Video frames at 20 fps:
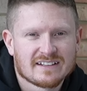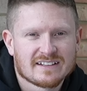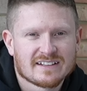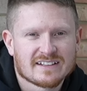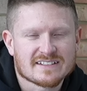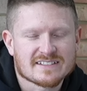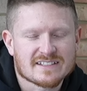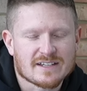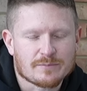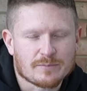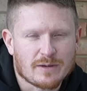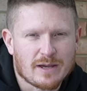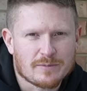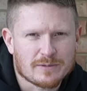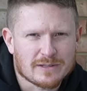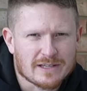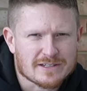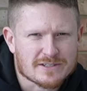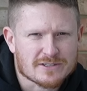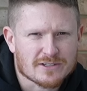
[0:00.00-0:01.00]
except
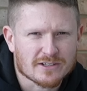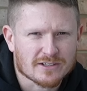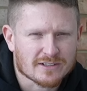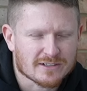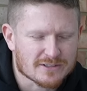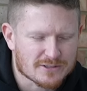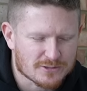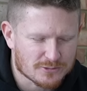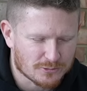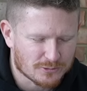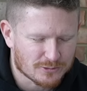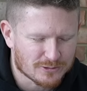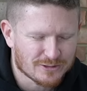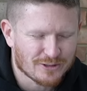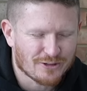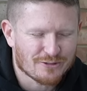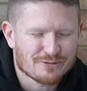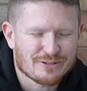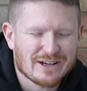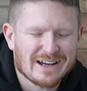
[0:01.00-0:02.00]
maybe that circular saw.
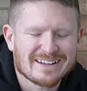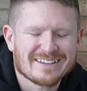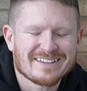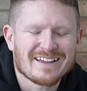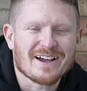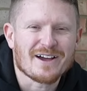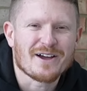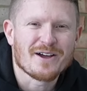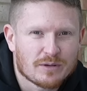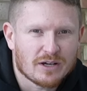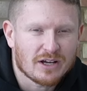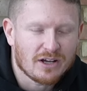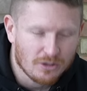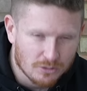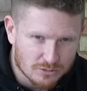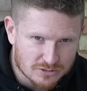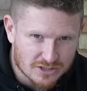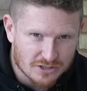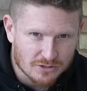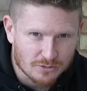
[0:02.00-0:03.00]
Not a fan of that. But a
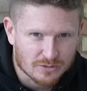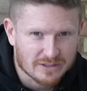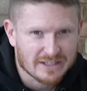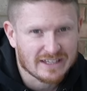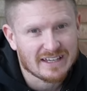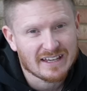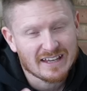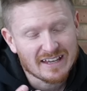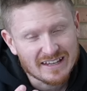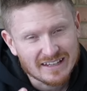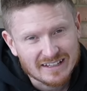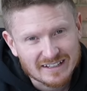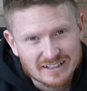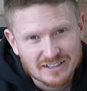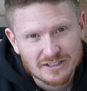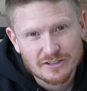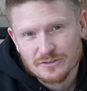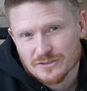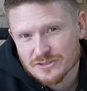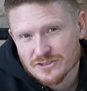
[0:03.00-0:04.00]
whole toolkit,
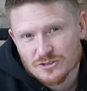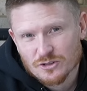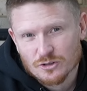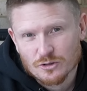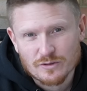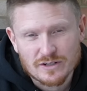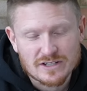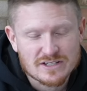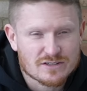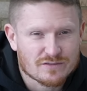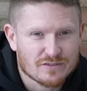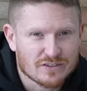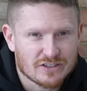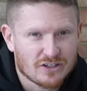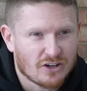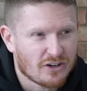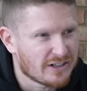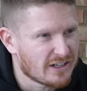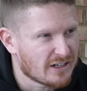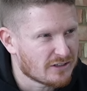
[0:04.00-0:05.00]
including storage, for
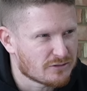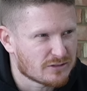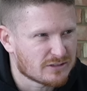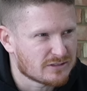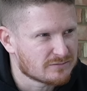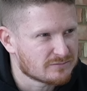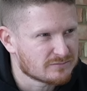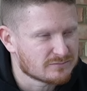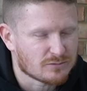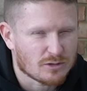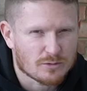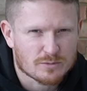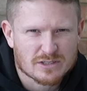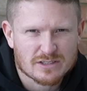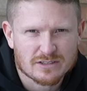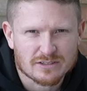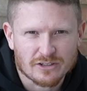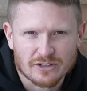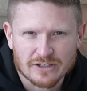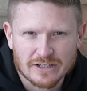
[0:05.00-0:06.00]

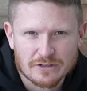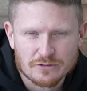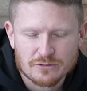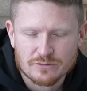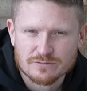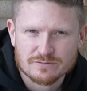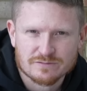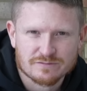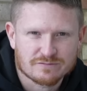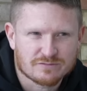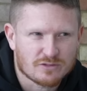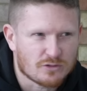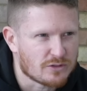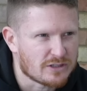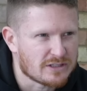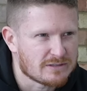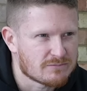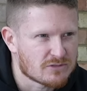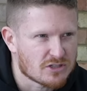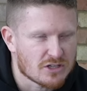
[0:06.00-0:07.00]

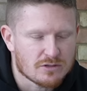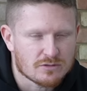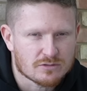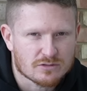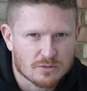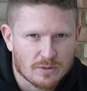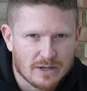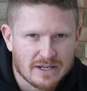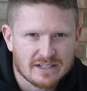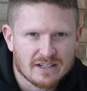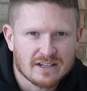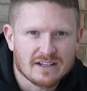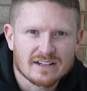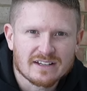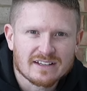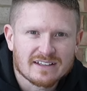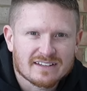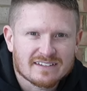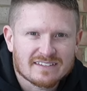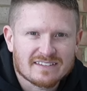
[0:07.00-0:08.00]
942 quid,
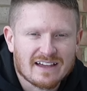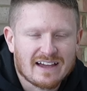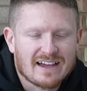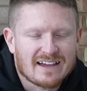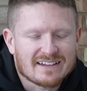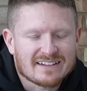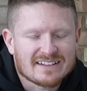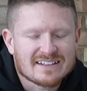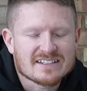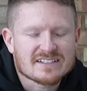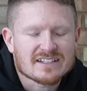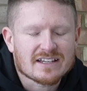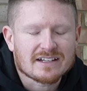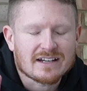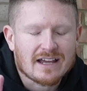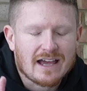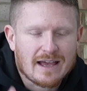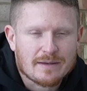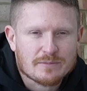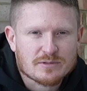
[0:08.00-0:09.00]
that is
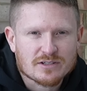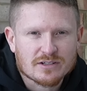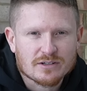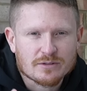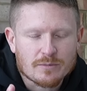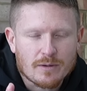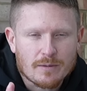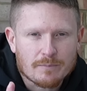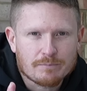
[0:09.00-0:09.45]
an absolute